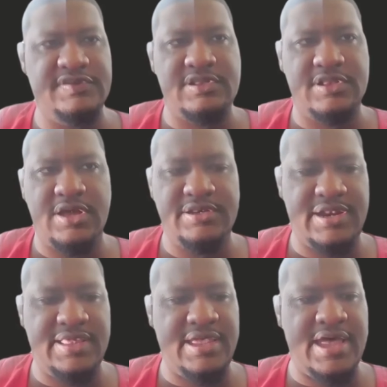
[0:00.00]
is
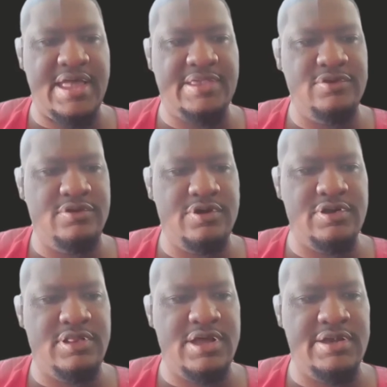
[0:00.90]
Claude.ai. You'll go
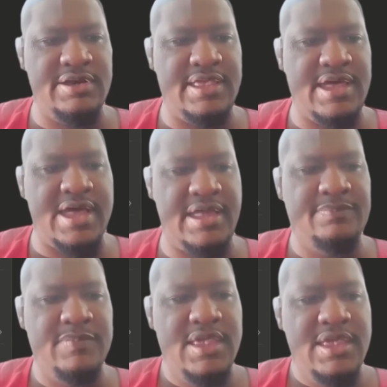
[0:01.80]
to Claude
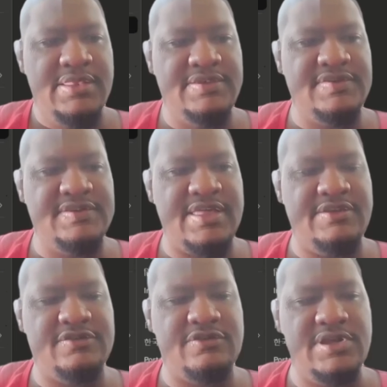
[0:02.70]
AI. This is
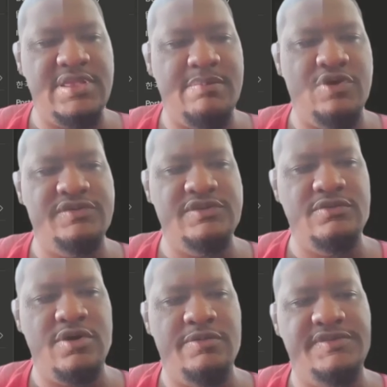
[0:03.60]
not the screen that most of
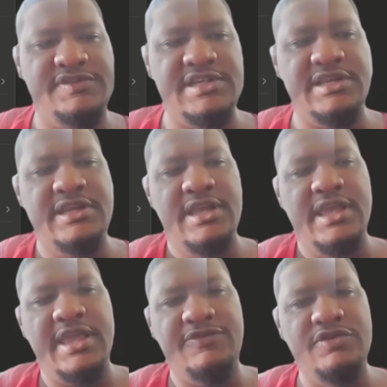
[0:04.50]
you all will see
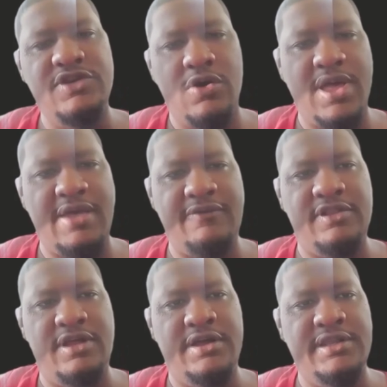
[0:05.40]
if you don't have
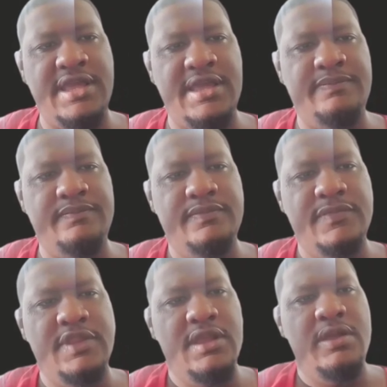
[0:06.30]
Claude yet.
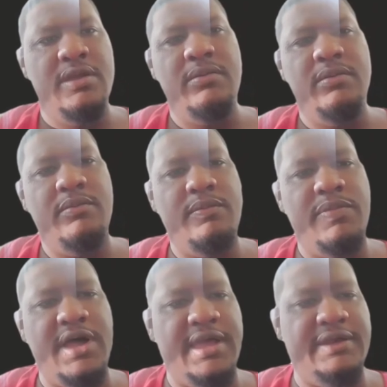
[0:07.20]

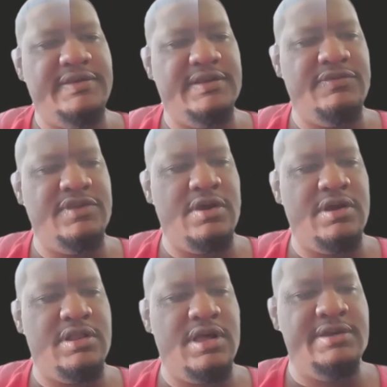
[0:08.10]
But if you go
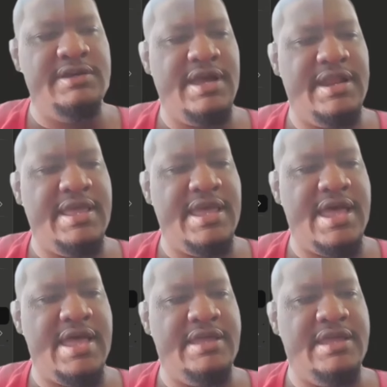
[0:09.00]
to
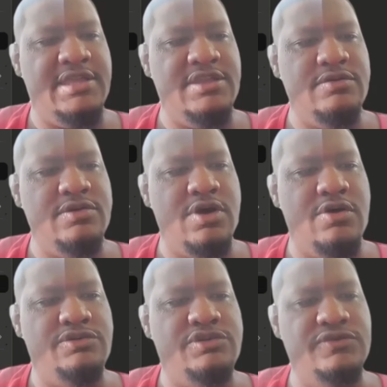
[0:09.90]
Claude.ai and you
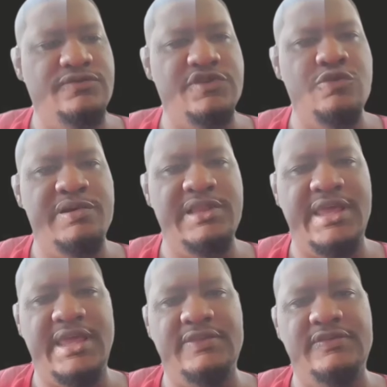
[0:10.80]
go to view
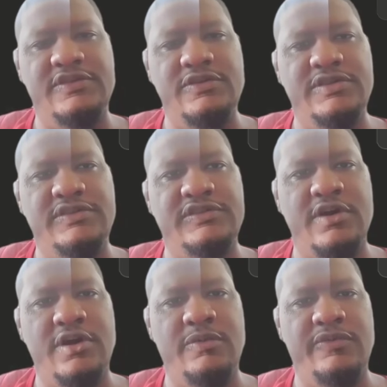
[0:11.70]
plans, you can
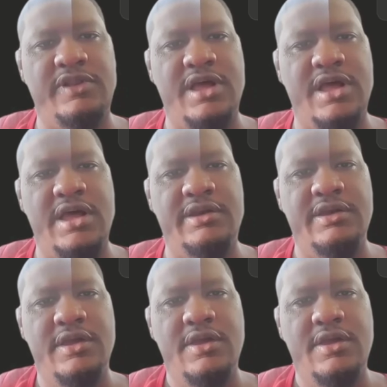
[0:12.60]
start with Claude